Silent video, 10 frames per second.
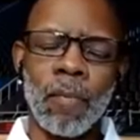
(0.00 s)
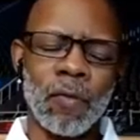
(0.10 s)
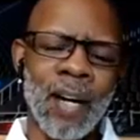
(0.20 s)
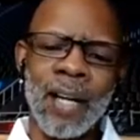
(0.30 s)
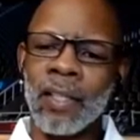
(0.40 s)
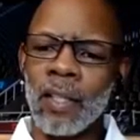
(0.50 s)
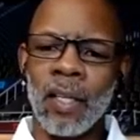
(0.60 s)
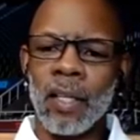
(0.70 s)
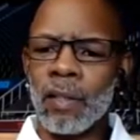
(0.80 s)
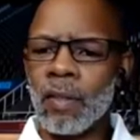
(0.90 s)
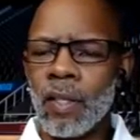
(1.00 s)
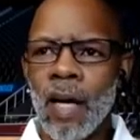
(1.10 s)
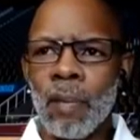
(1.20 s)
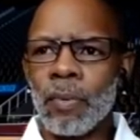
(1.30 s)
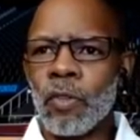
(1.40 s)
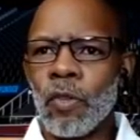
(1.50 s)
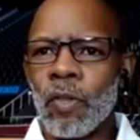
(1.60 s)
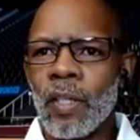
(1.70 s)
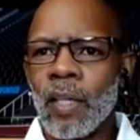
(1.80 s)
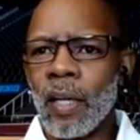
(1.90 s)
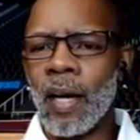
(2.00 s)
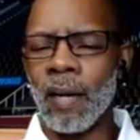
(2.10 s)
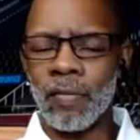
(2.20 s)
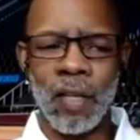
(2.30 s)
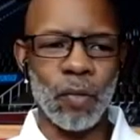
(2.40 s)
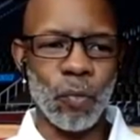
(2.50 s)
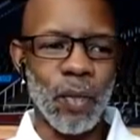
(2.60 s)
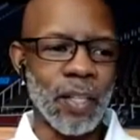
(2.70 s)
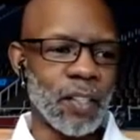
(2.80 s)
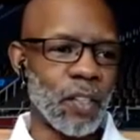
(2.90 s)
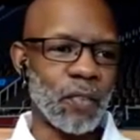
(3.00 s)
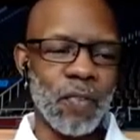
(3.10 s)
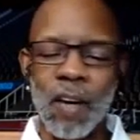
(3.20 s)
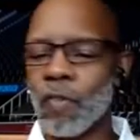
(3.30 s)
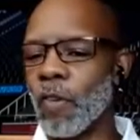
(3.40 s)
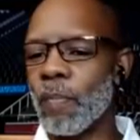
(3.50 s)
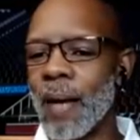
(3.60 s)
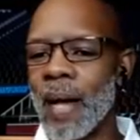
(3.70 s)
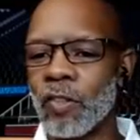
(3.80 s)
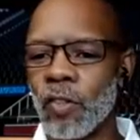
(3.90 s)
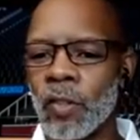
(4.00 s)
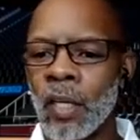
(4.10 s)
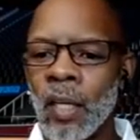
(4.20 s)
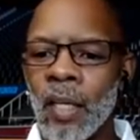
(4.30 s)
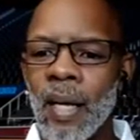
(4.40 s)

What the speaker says: provided an opportunity in a life that we could have never imagined.